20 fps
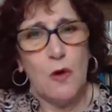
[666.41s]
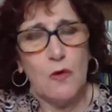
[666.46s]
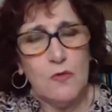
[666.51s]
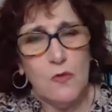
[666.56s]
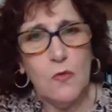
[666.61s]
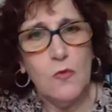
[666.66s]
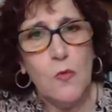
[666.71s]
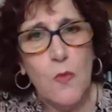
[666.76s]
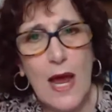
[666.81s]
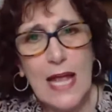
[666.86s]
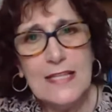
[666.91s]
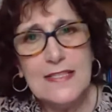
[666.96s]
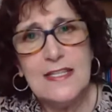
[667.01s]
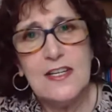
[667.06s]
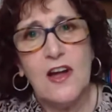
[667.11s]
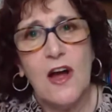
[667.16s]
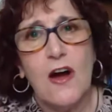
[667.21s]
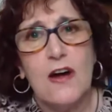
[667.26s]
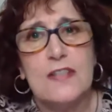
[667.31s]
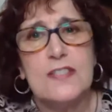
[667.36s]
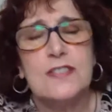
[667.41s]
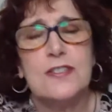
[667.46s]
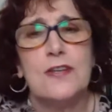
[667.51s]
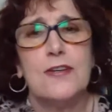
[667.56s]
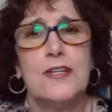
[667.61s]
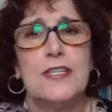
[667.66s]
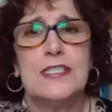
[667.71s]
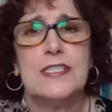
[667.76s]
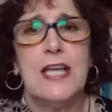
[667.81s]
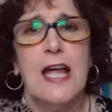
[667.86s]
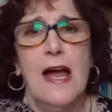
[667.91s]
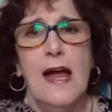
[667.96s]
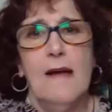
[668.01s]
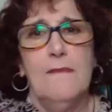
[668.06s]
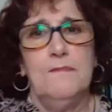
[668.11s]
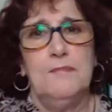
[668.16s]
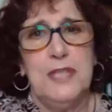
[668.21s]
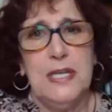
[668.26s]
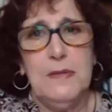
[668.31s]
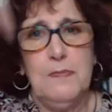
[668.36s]
What causes
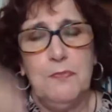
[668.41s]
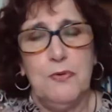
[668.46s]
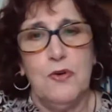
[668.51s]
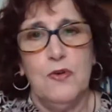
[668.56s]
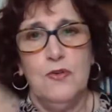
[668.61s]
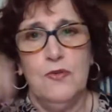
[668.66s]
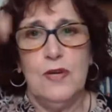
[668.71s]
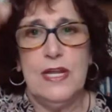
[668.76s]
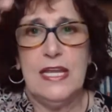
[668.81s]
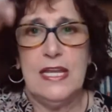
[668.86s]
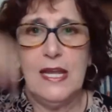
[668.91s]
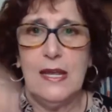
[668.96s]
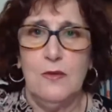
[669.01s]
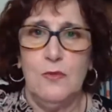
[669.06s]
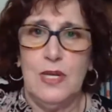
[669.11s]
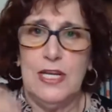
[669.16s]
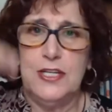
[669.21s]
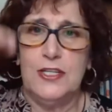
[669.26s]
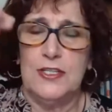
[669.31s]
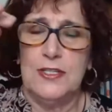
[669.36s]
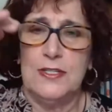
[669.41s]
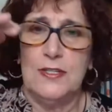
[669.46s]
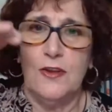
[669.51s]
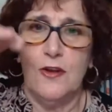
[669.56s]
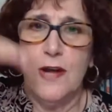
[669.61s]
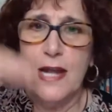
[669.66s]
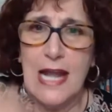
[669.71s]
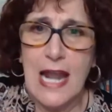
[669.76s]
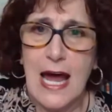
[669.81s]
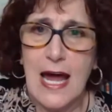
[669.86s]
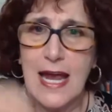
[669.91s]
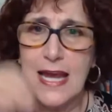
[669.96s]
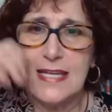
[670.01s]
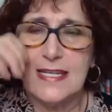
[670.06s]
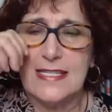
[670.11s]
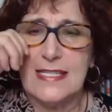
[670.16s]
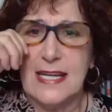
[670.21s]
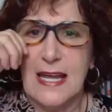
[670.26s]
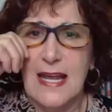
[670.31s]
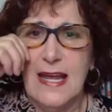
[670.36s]
people who carry the
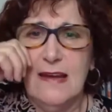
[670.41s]
light?